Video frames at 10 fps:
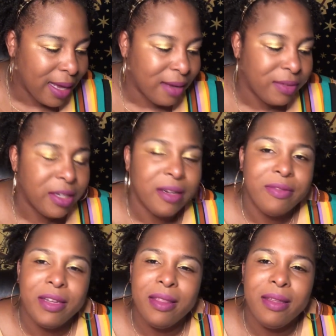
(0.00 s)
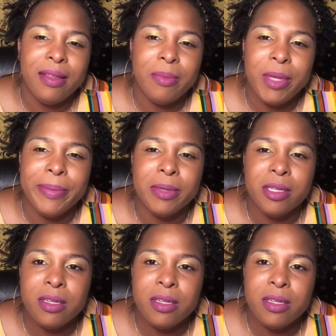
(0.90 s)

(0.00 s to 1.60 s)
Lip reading: After everything that people